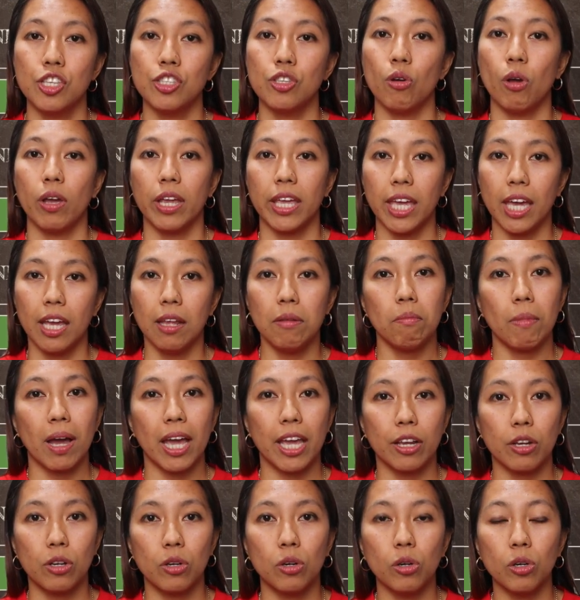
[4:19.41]
So again,
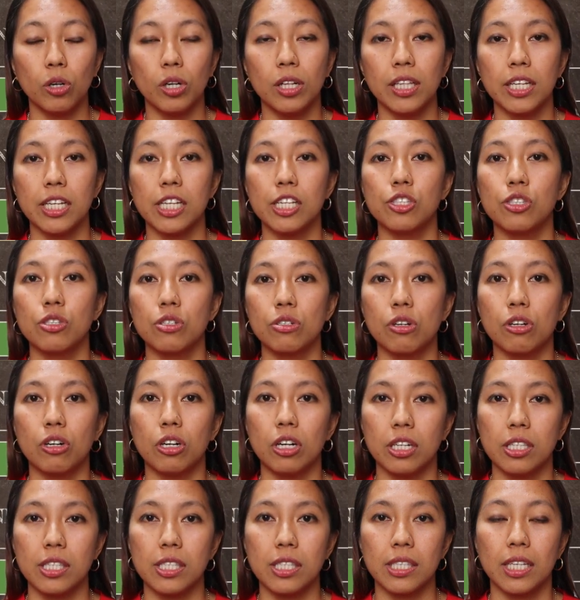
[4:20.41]
my goal is to
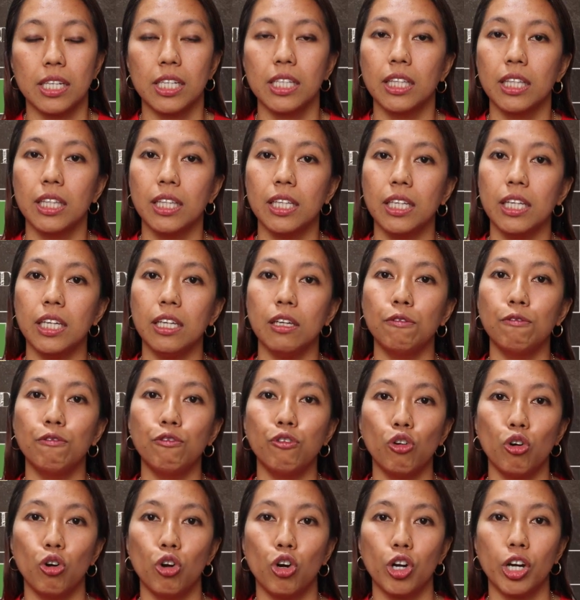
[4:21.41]
constantly
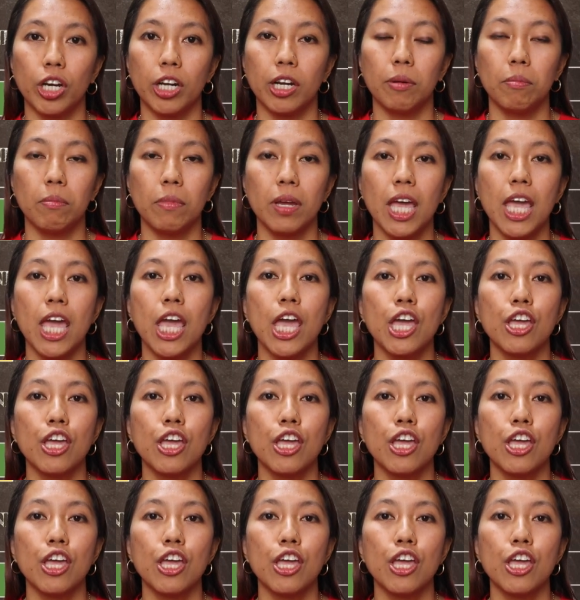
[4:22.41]
form